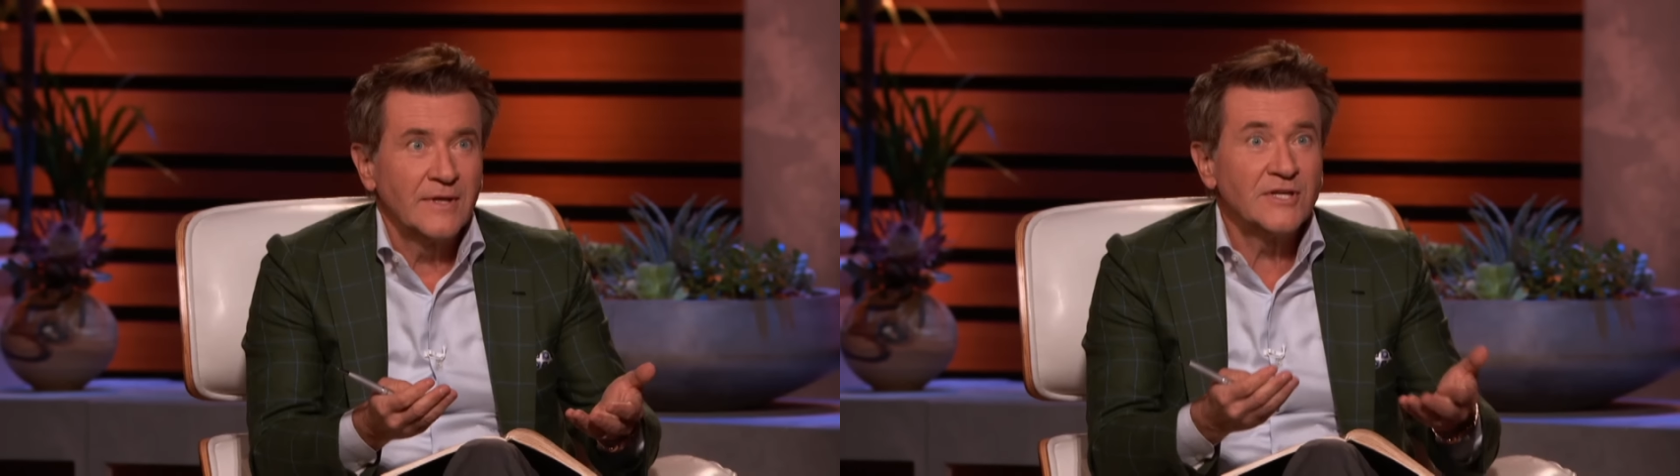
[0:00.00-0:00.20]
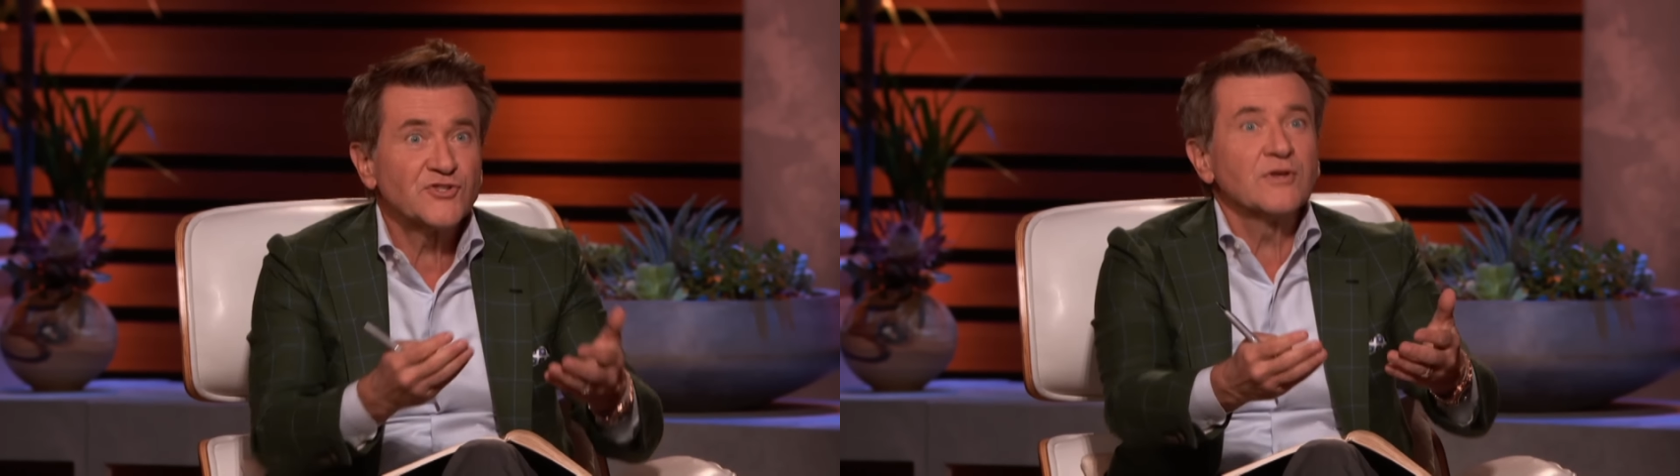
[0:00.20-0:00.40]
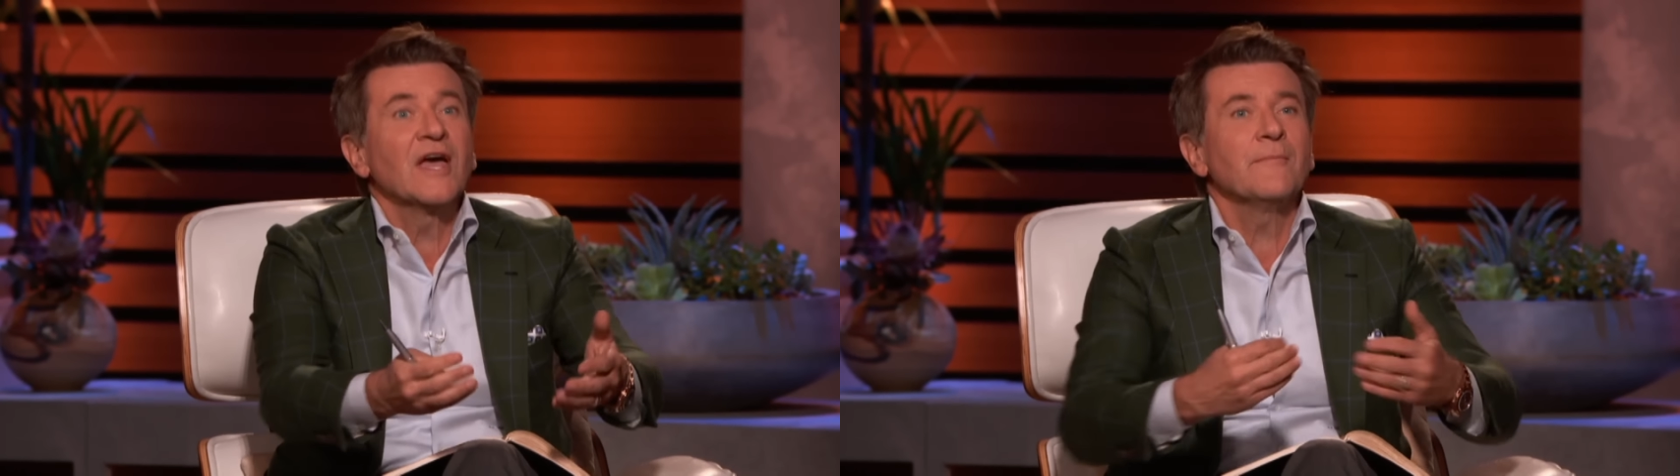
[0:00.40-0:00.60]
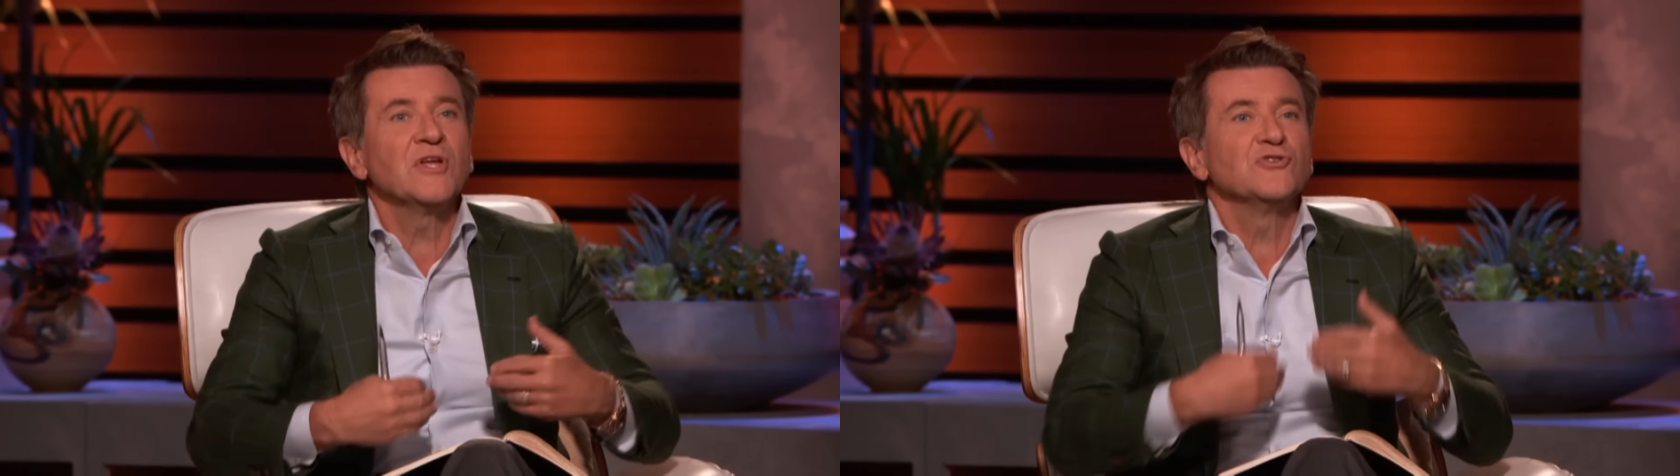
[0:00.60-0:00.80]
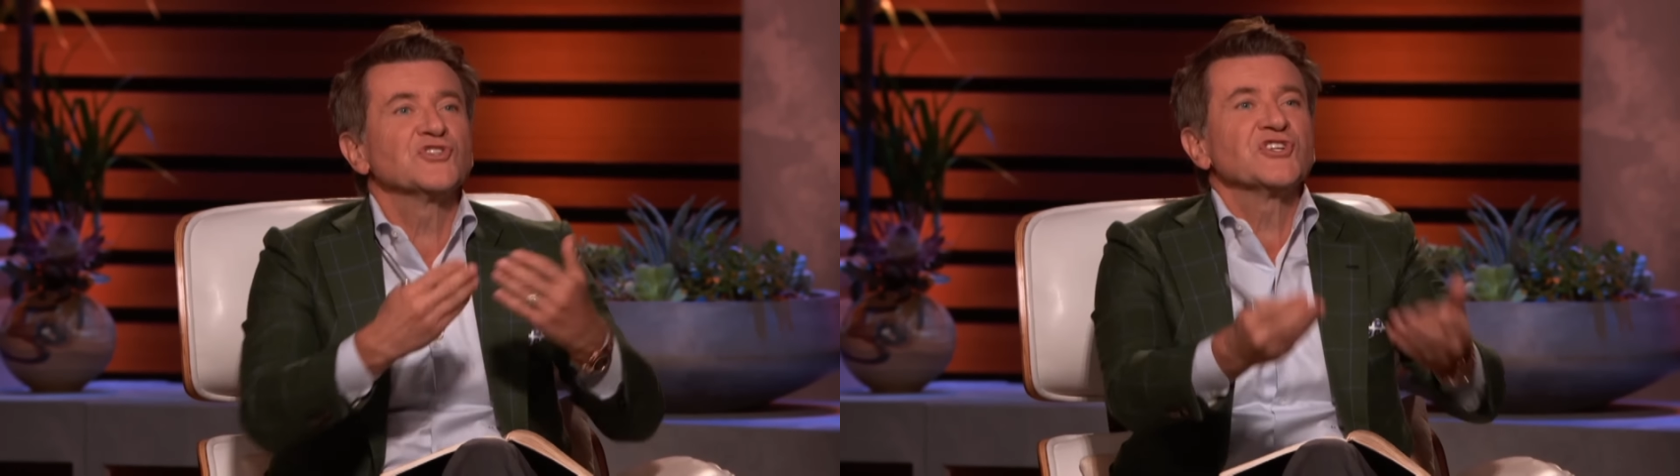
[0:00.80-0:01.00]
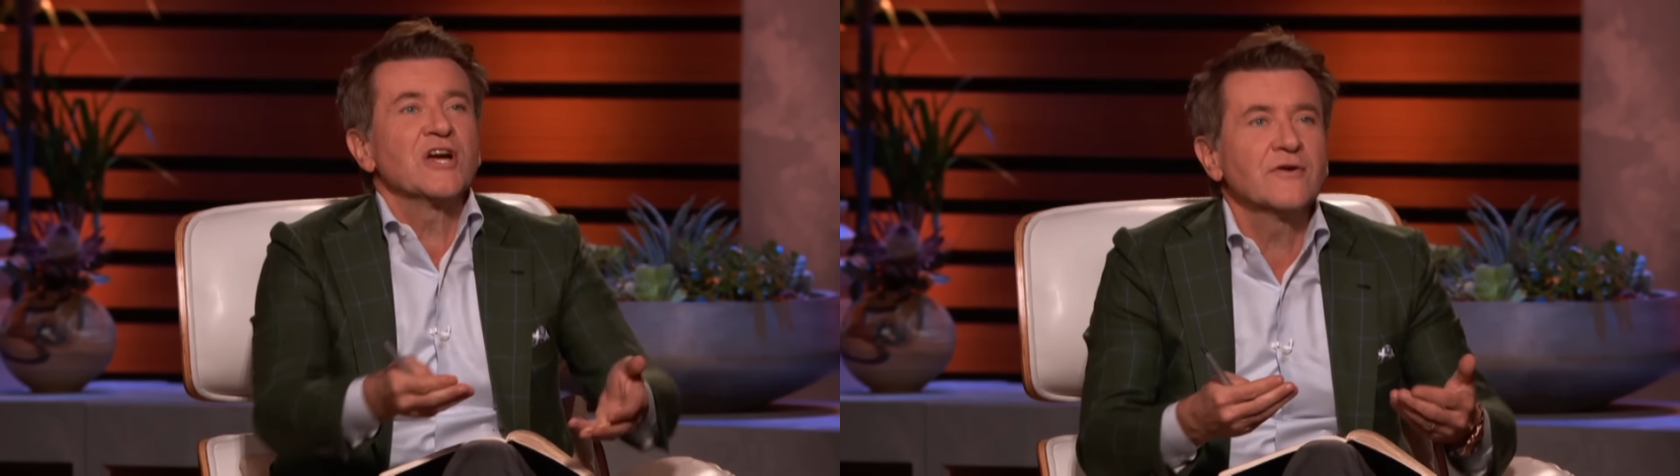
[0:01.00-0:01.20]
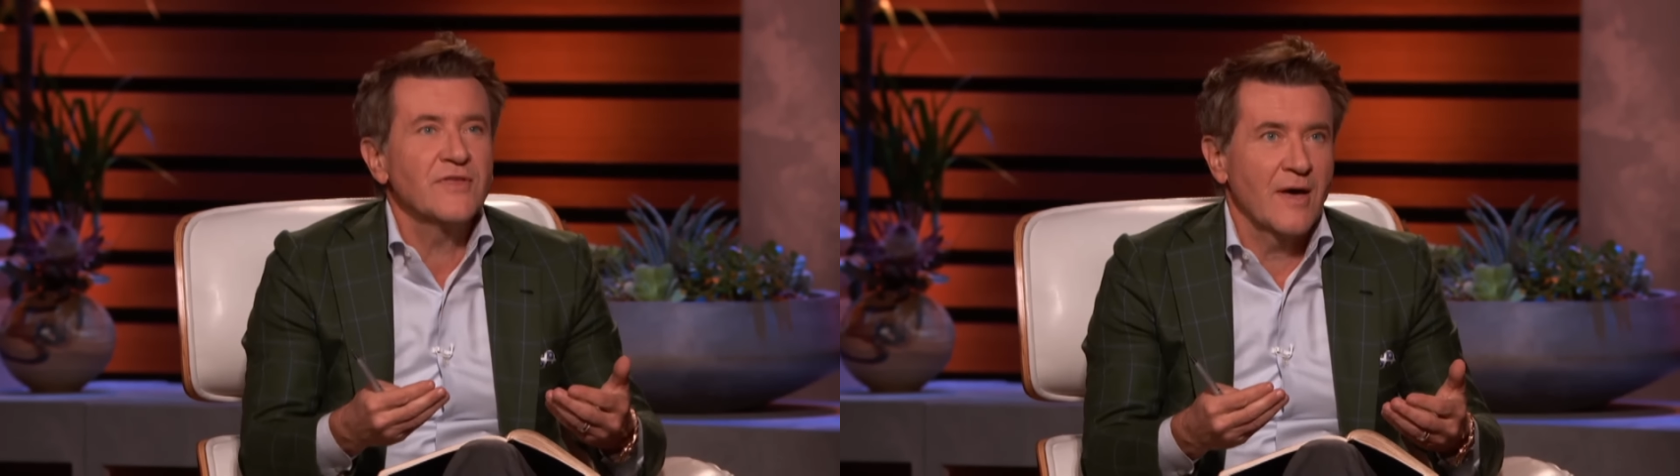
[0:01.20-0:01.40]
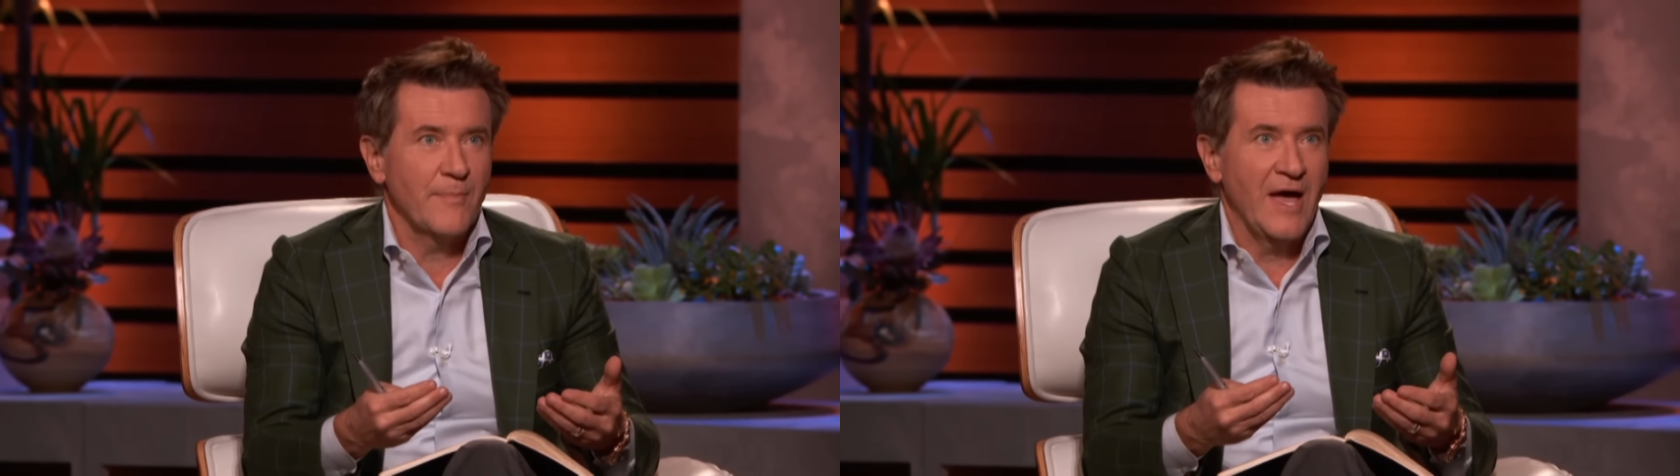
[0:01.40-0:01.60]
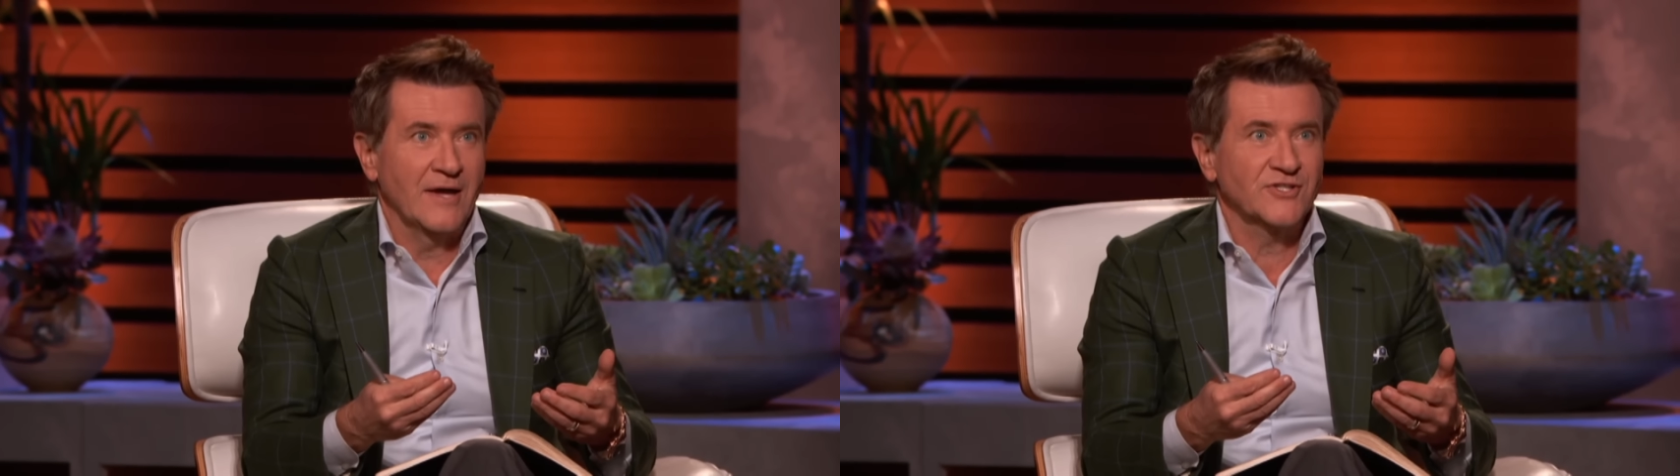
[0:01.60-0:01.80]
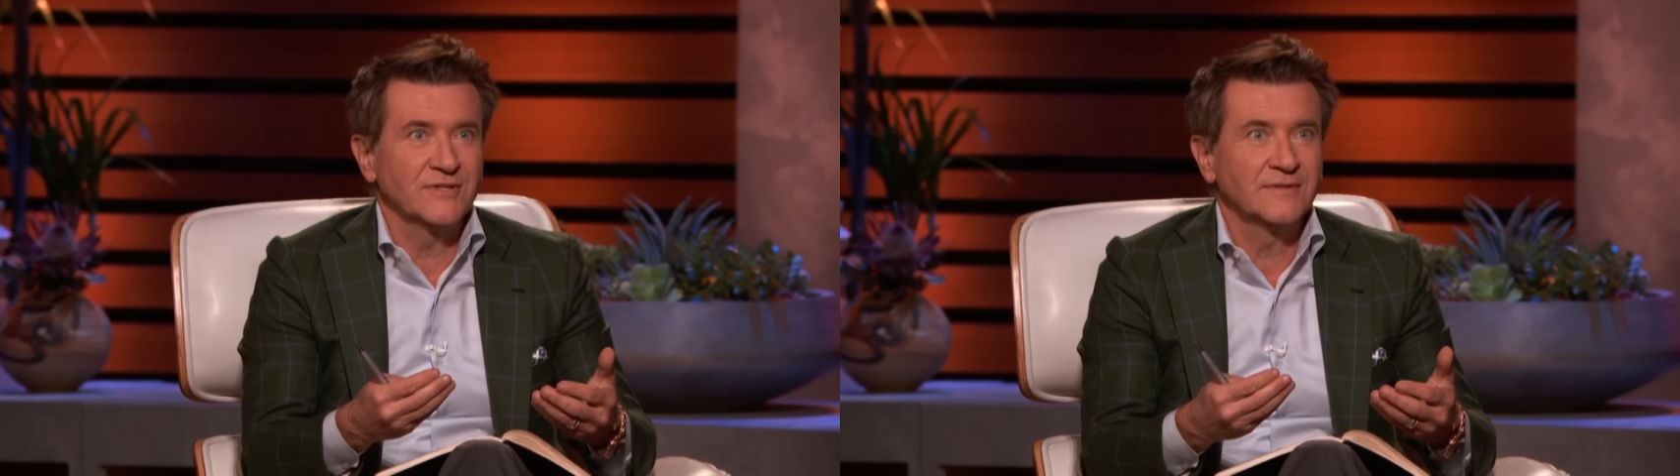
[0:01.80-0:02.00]
is to get me to share that
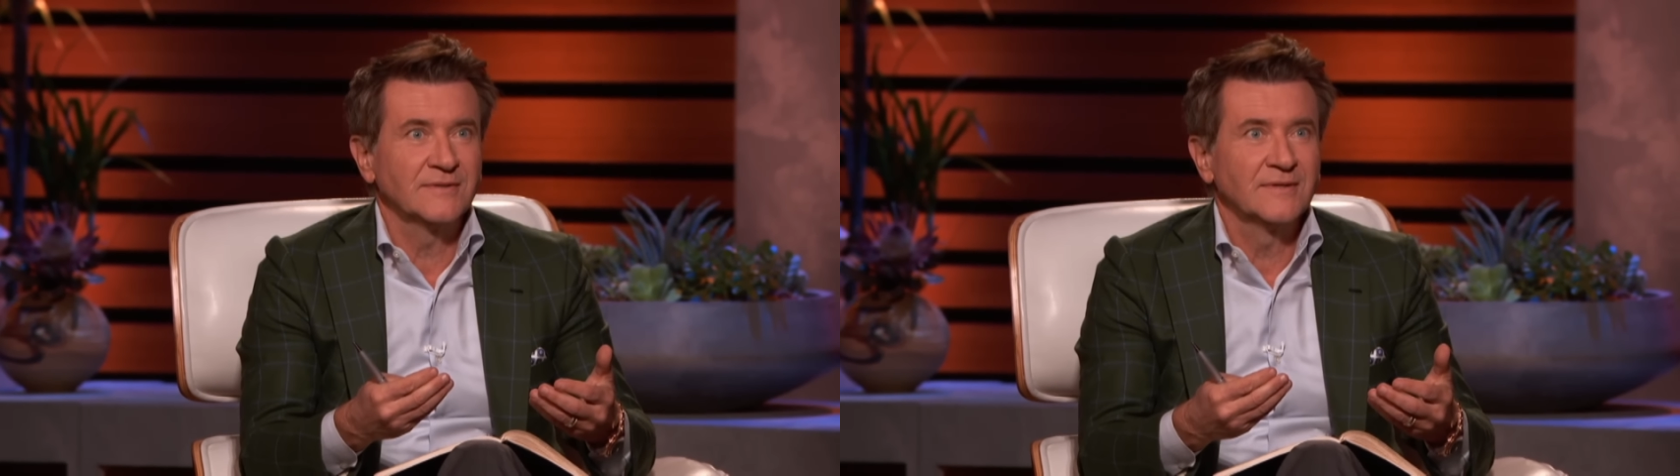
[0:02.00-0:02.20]
passion.